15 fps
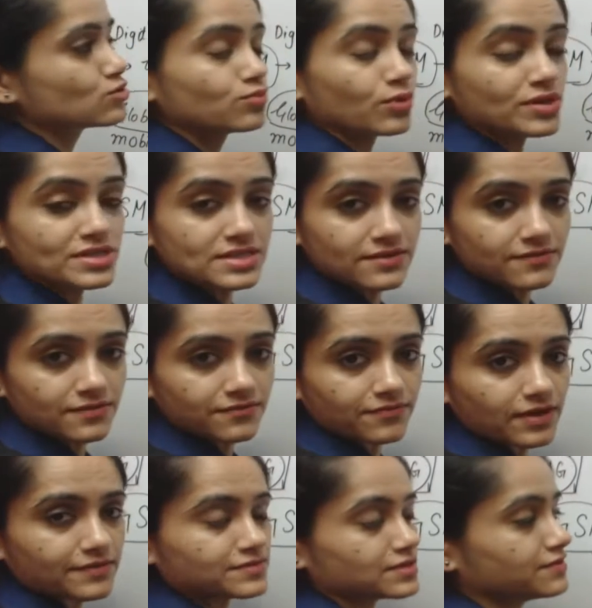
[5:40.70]

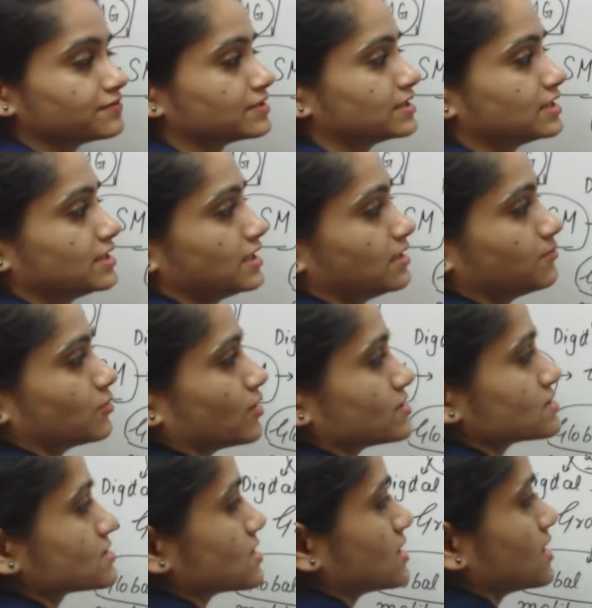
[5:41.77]
2.75G with the name
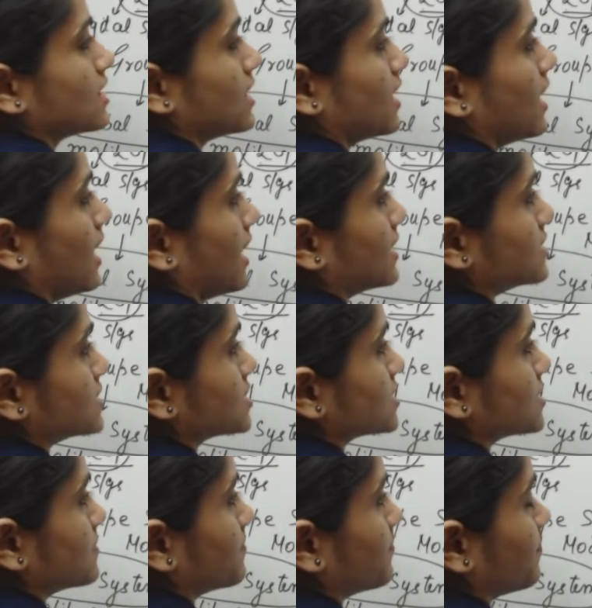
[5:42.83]
as
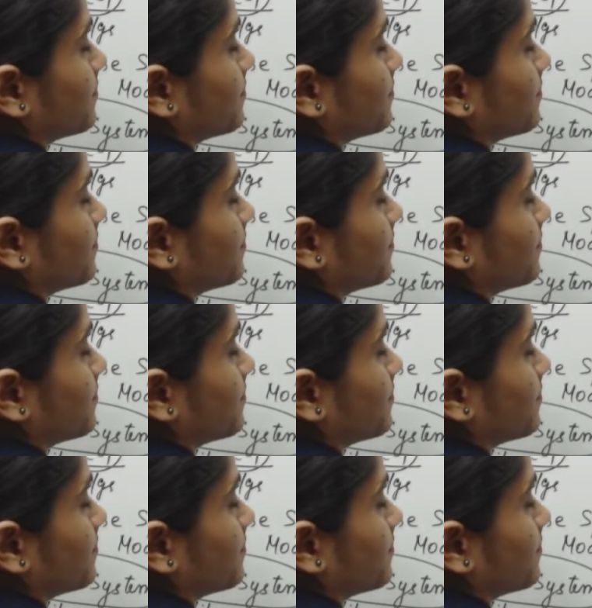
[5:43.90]
Edge.